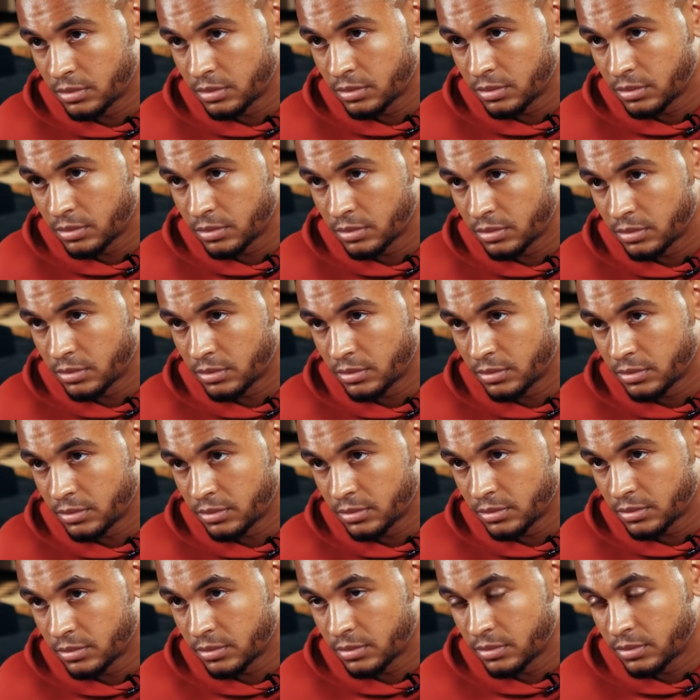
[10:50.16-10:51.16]
a strong
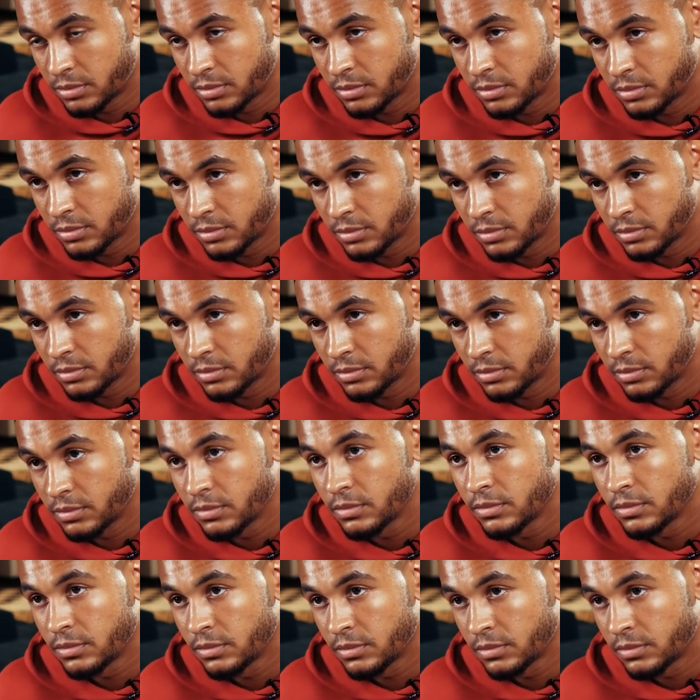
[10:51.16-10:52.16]
player on the pitch. Is
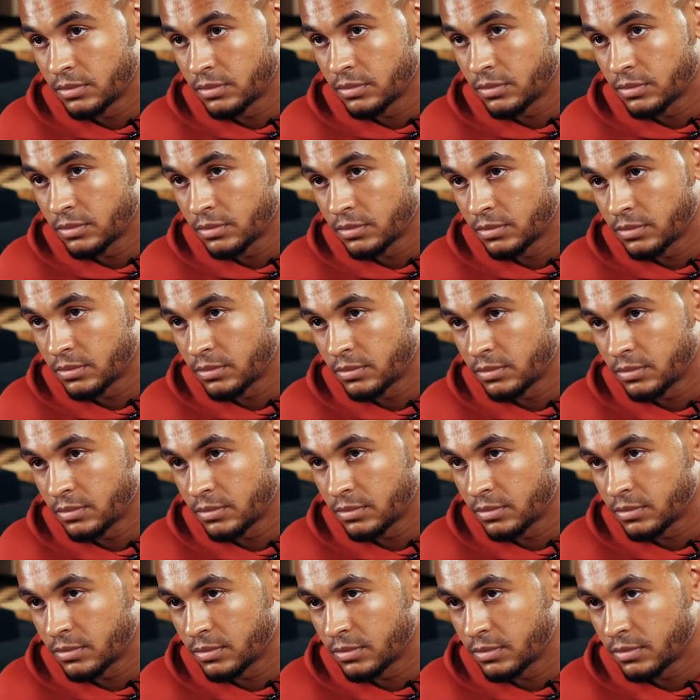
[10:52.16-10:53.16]
that just a natural thing,
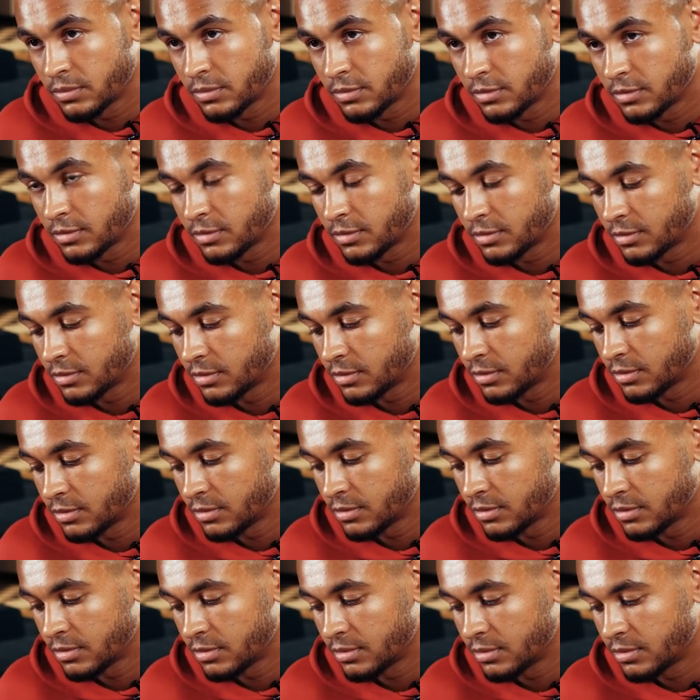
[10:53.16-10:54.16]
or do you work hard in the
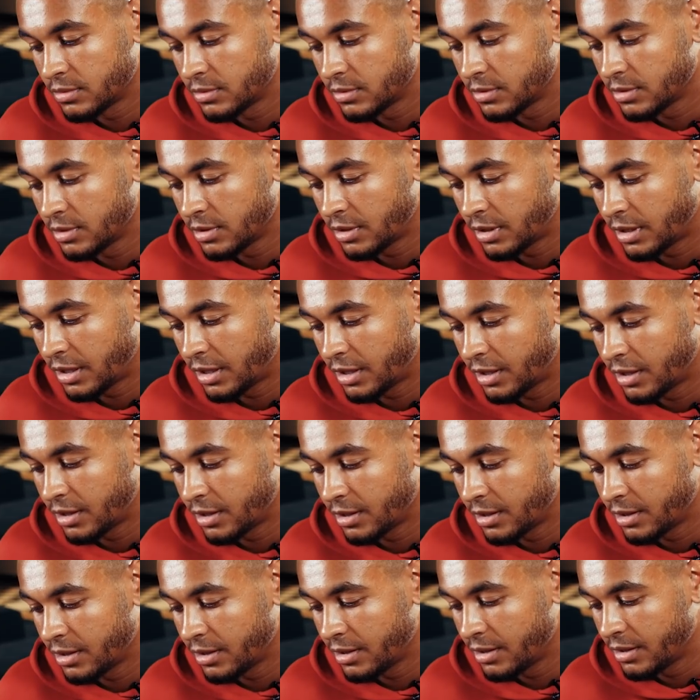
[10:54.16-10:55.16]
gym, or like what?
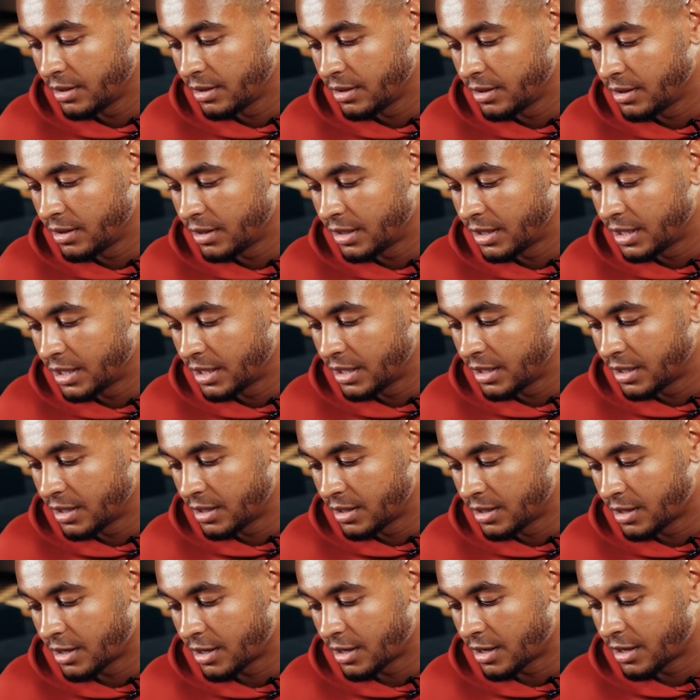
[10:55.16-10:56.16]
What? Why is that?
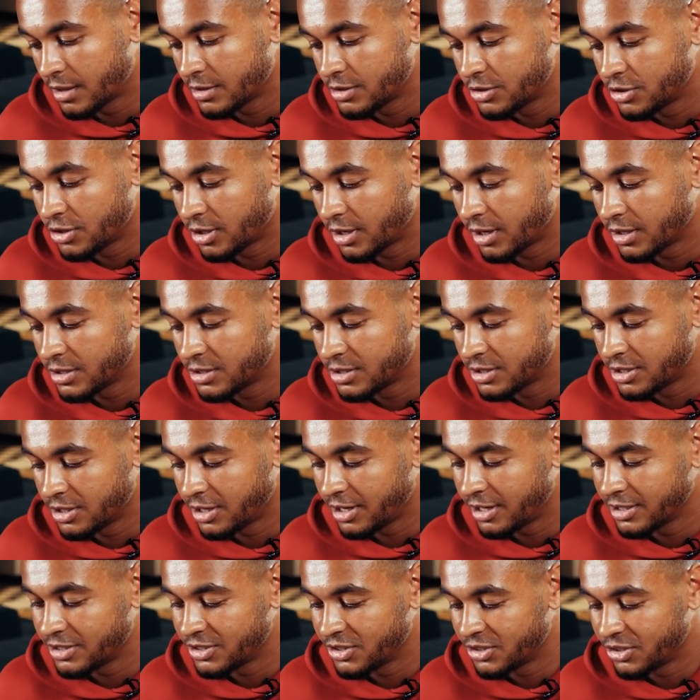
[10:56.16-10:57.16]
I, tr I
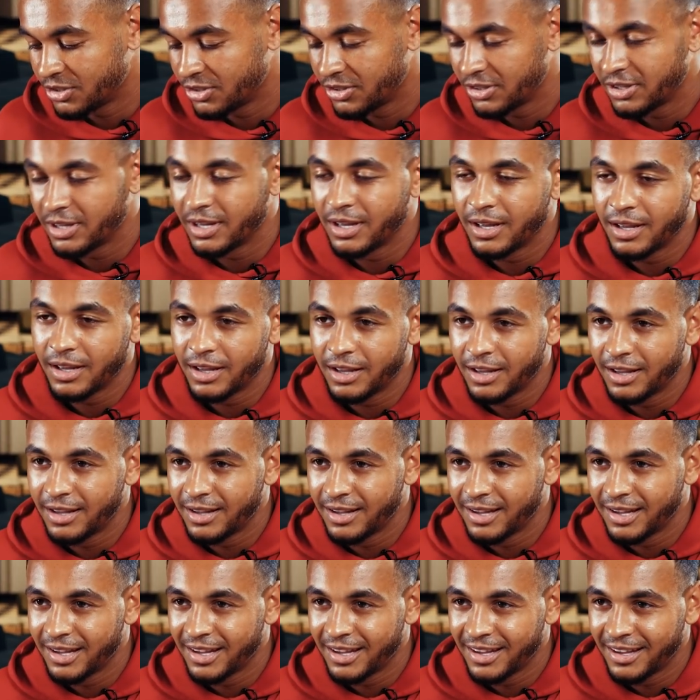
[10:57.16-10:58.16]
try to. Uh,
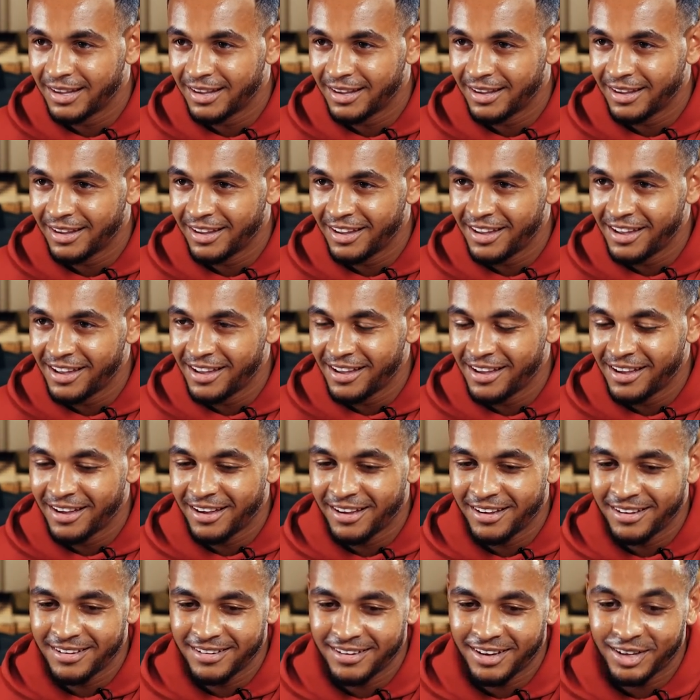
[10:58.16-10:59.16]

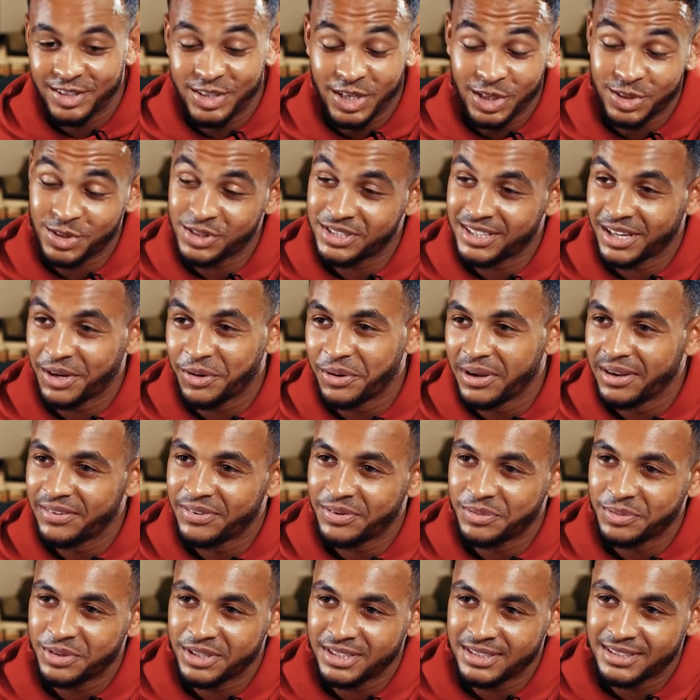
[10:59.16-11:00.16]
I try to stay away
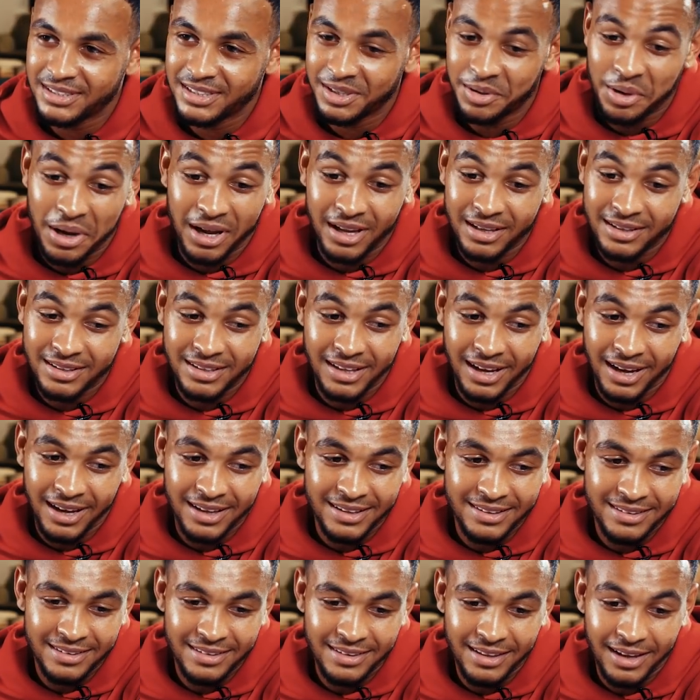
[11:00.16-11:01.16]
from the gym. I, the
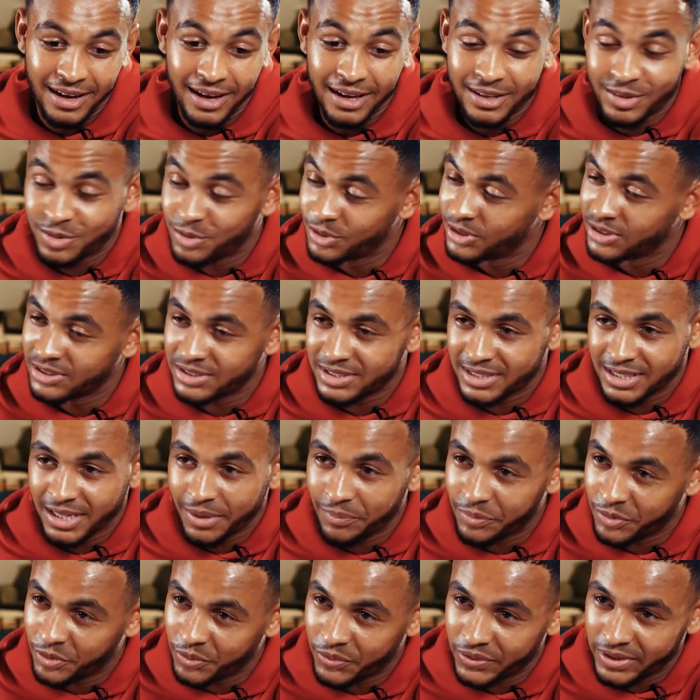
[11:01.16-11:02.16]
I, I do not
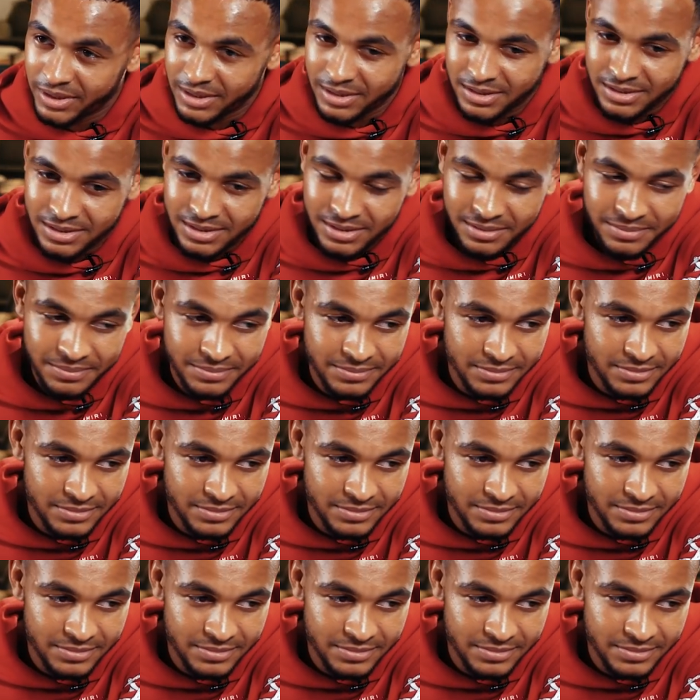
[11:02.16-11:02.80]
slam the weights.